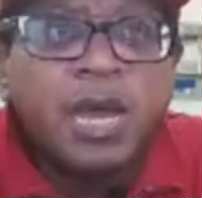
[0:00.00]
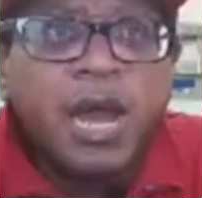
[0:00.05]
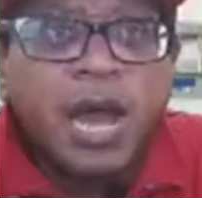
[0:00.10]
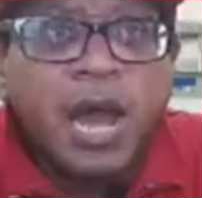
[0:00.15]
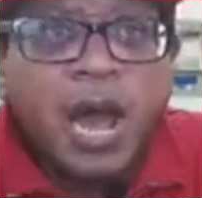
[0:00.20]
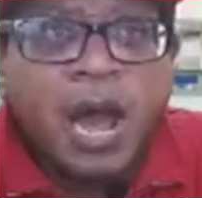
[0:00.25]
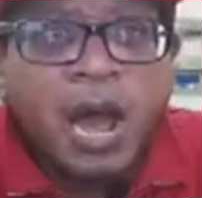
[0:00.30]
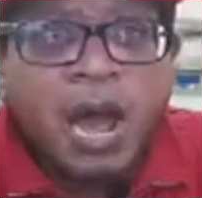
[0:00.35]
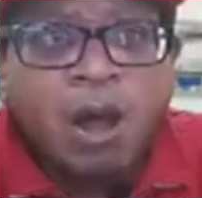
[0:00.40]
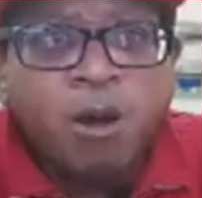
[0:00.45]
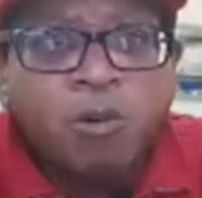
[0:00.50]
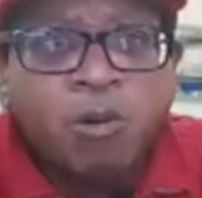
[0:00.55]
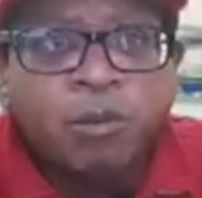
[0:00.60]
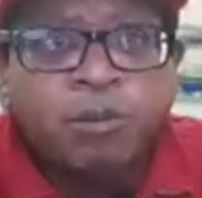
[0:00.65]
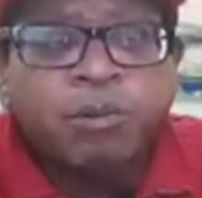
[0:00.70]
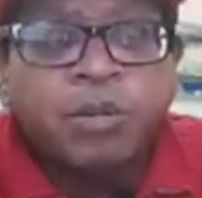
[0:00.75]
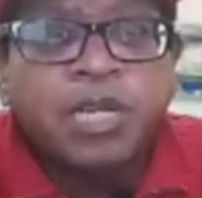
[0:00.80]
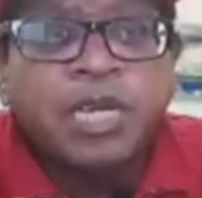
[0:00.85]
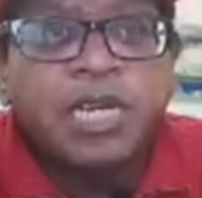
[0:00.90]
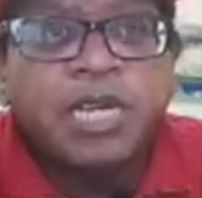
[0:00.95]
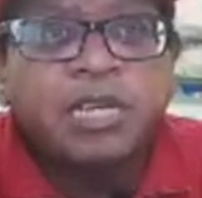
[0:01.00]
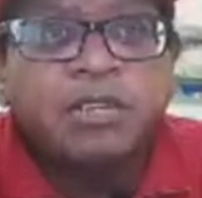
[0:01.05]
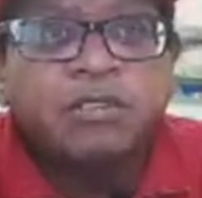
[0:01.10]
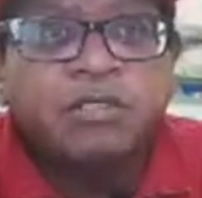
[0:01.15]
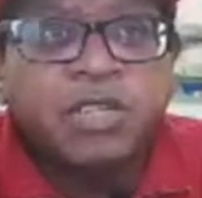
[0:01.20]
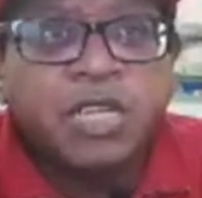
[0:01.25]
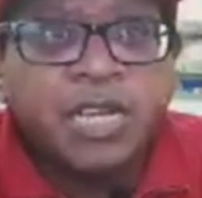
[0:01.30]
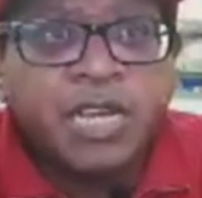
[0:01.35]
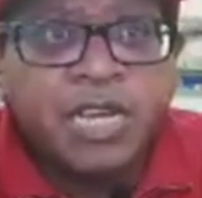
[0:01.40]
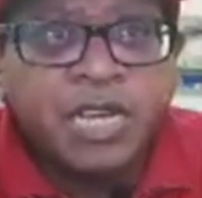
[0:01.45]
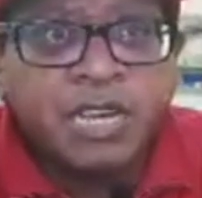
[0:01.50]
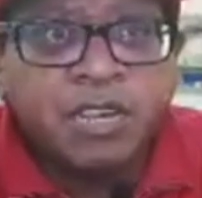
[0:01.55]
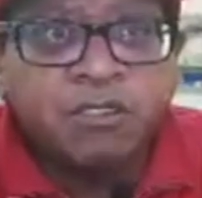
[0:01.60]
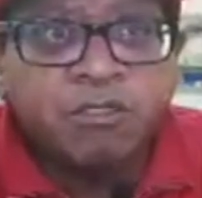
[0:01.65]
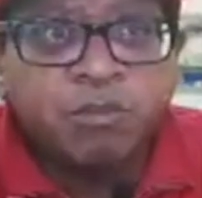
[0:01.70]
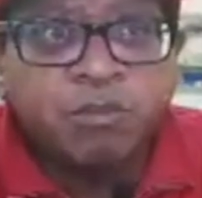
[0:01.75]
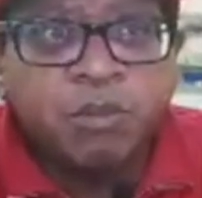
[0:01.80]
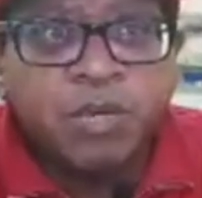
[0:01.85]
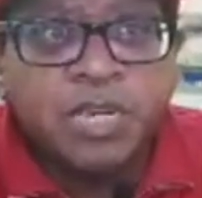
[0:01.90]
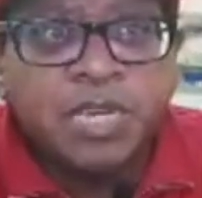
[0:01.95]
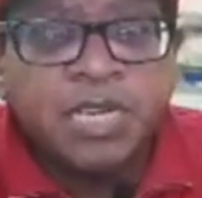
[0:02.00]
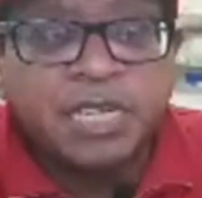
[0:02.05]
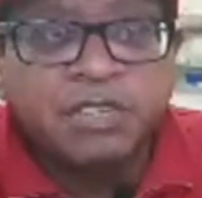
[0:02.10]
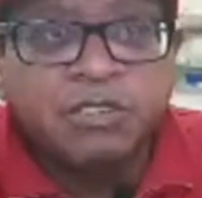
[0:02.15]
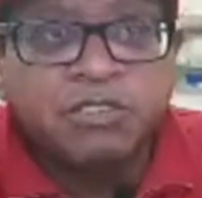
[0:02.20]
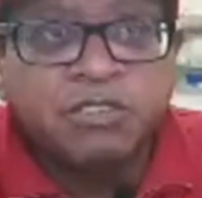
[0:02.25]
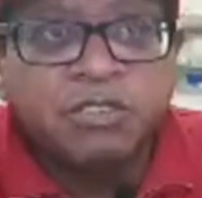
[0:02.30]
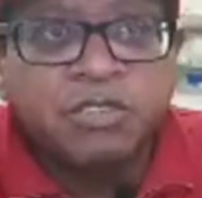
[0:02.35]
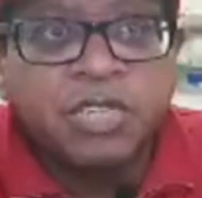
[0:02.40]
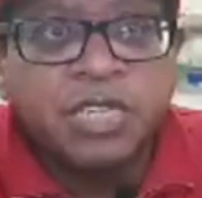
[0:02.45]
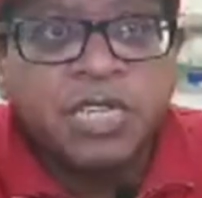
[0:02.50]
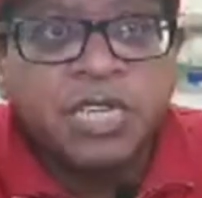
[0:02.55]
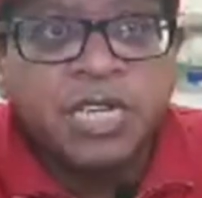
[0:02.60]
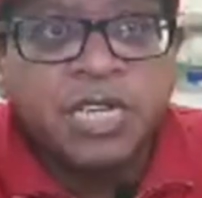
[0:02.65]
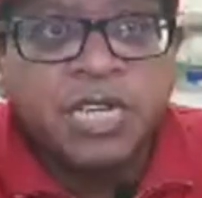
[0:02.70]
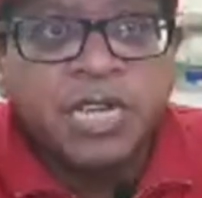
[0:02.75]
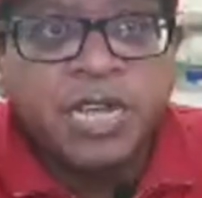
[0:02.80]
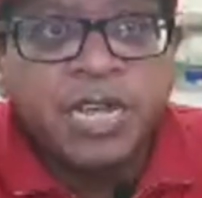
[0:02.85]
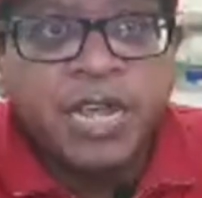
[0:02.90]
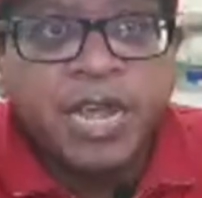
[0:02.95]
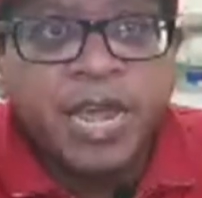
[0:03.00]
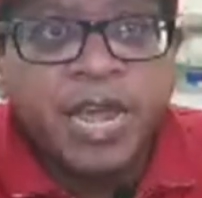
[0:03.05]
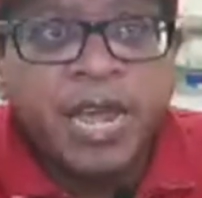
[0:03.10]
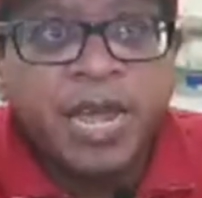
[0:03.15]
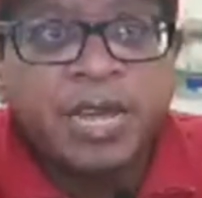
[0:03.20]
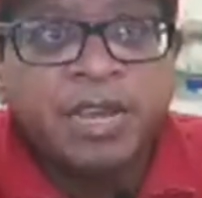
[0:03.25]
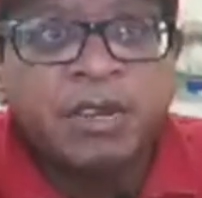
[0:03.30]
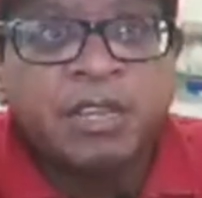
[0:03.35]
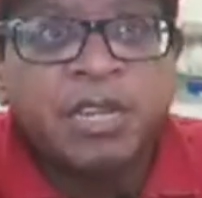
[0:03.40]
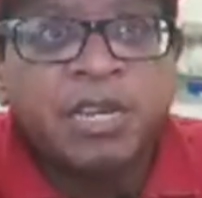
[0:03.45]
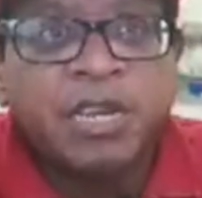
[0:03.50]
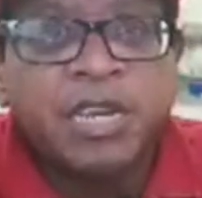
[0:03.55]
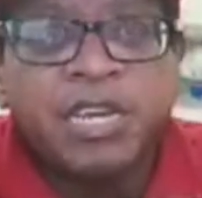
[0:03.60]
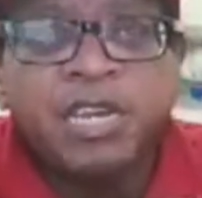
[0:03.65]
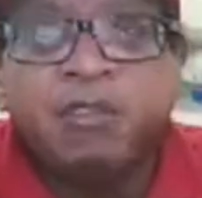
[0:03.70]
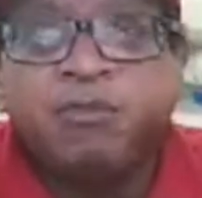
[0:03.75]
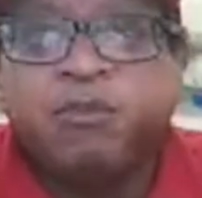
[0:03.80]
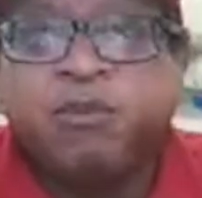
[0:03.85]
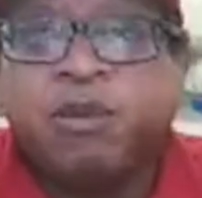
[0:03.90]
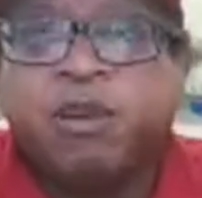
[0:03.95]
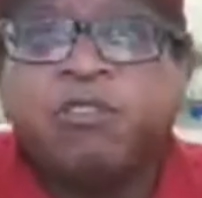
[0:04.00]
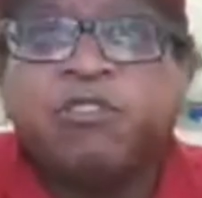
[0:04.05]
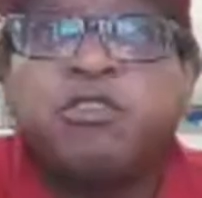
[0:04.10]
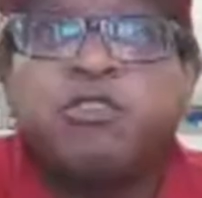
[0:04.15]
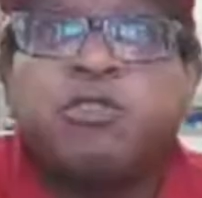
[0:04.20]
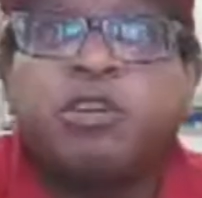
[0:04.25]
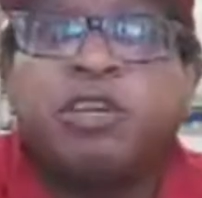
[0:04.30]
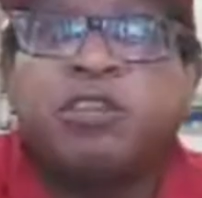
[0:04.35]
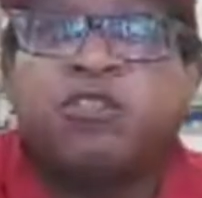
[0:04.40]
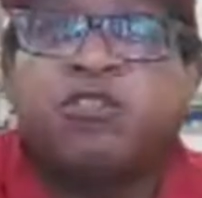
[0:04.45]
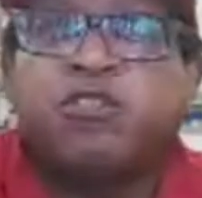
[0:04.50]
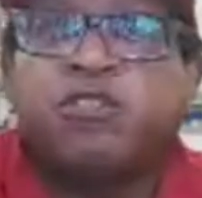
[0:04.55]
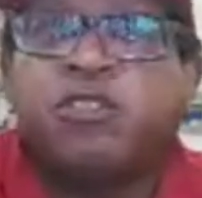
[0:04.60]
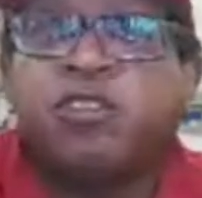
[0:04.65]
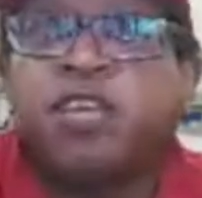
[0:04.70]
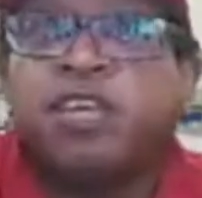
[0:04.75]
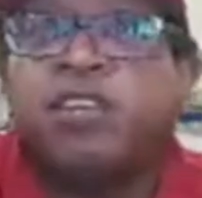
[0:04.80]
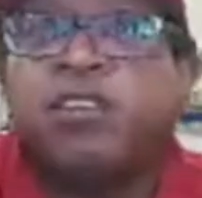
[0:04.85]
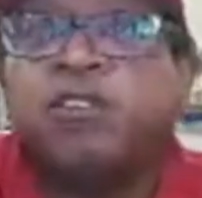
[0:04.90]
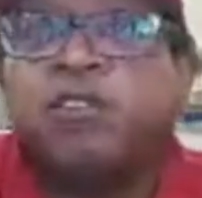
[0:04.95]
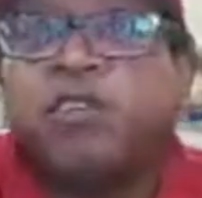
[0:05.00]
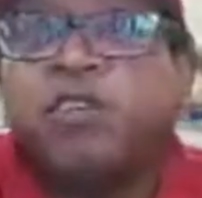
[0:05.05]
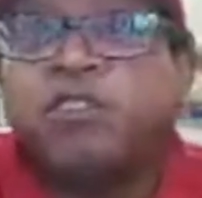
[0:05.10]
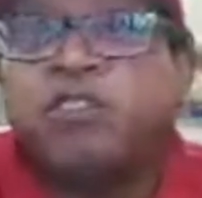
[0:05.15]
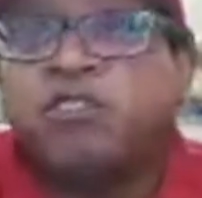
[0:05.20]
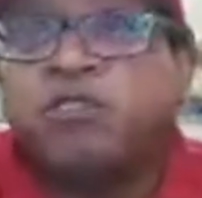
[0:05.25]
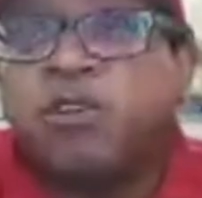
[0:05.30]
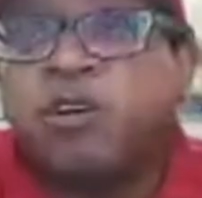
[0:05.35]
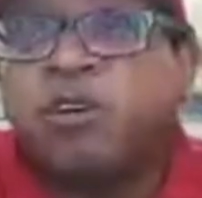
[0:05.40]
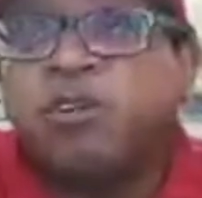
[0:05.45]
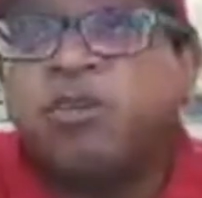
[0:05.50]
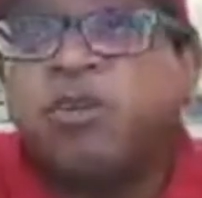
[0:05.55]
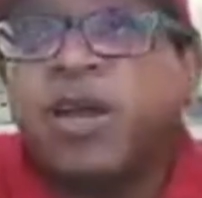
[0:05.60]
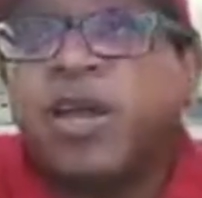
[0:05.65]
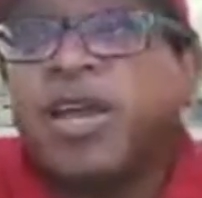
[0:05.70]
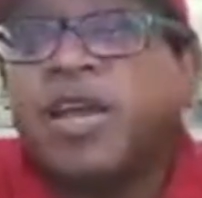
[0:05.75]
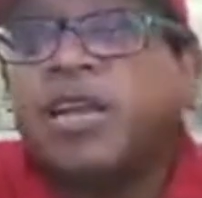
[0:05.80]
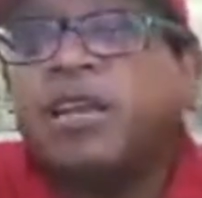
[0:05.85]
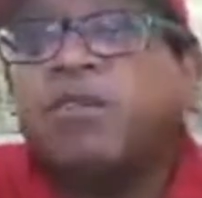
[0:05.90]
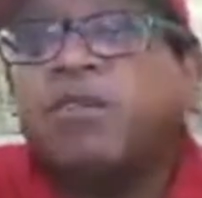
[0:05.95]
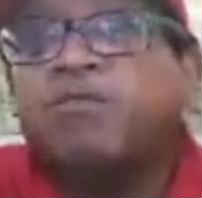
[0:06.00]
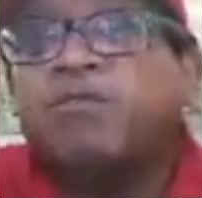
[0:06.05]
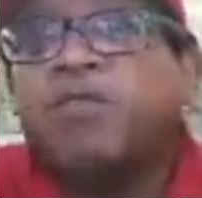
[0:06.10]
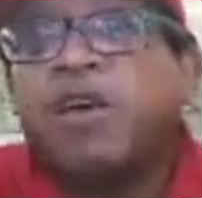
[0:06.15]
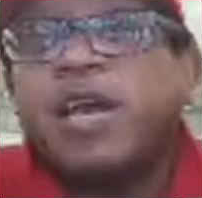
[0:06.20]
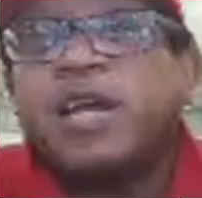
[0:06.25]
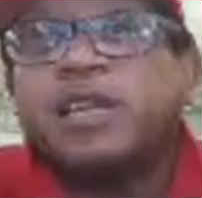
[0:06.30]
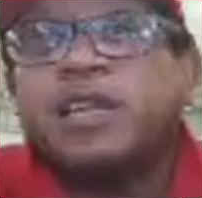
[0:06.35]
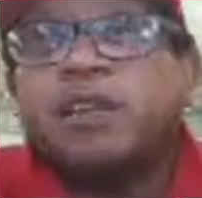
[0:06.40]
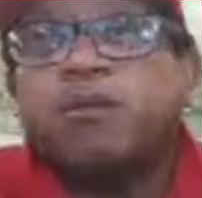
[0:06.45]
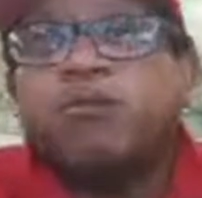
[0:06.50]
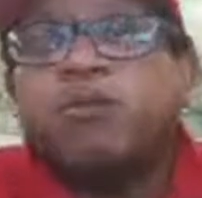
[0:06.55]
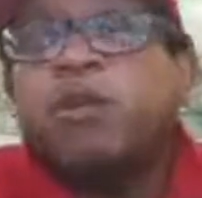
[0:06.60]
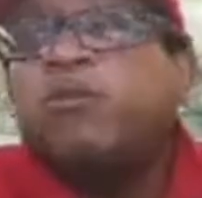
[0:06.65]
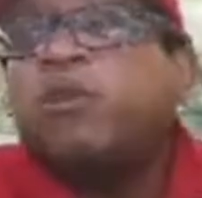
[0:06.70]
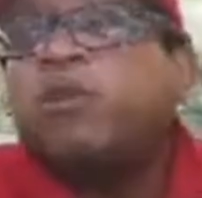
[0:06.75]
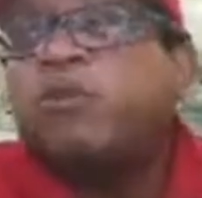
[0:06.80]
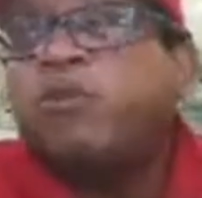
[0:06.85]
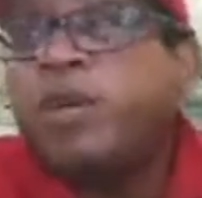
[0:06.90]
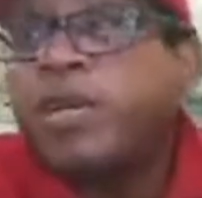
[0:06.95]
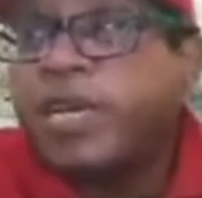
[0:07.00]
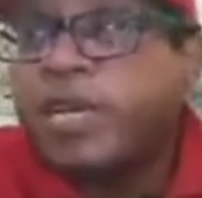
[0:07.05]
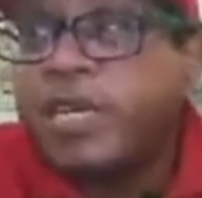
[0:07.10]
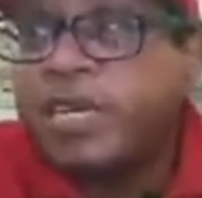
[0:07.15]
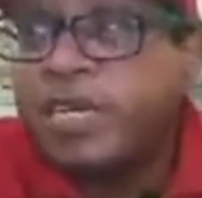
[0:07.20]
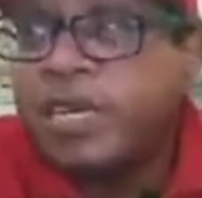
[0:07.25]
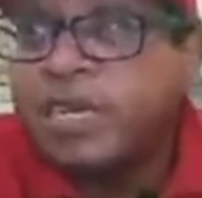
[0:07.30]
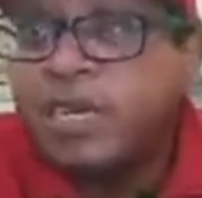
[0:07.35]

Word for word: our place, his place, and the need for us to continually struggle and the fact that we will win.